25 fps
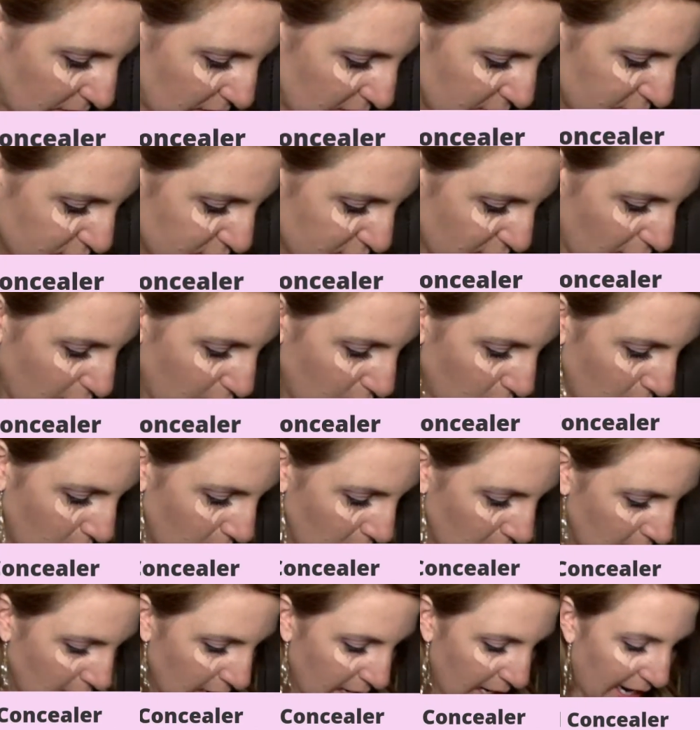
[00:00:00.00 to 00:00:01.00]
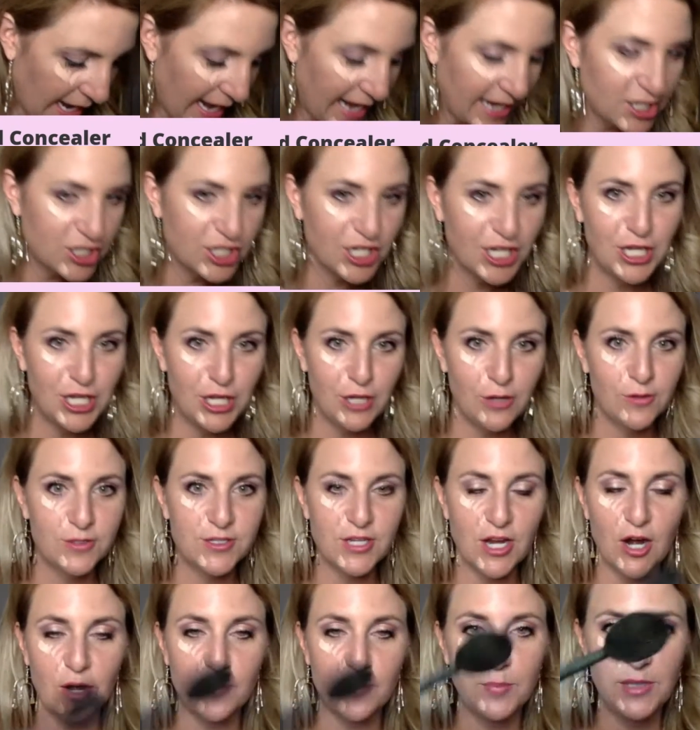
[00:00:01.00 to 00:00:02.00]
So I actually use
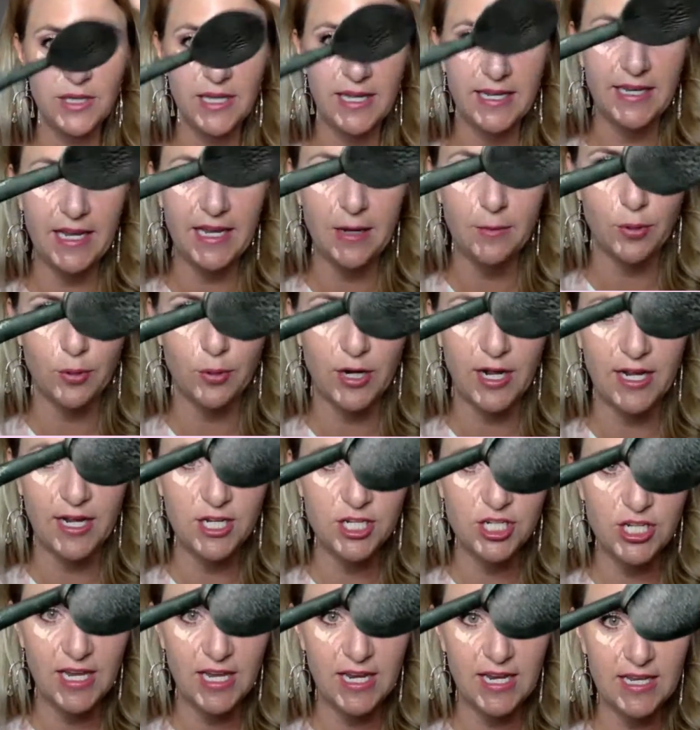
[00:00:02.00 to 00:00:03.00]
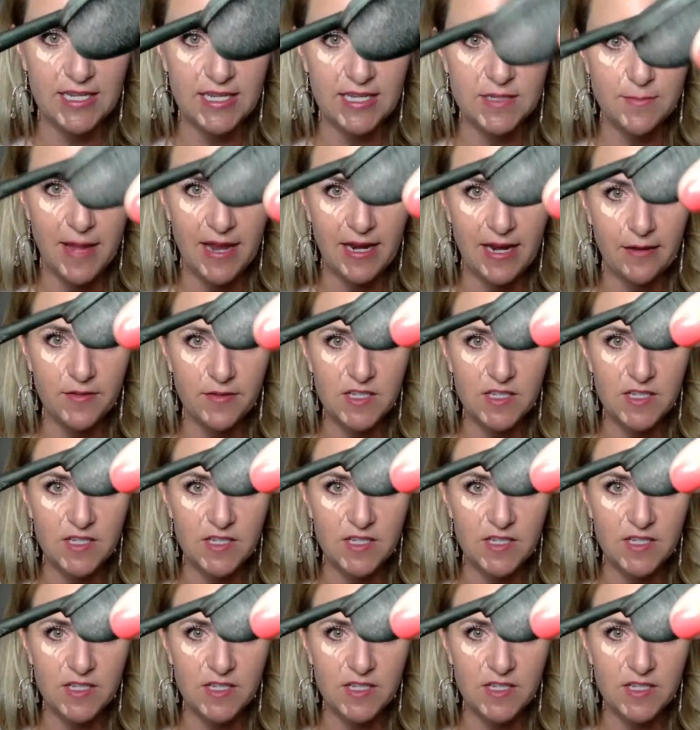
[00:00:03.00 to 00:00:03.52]
our blending brush. It is made of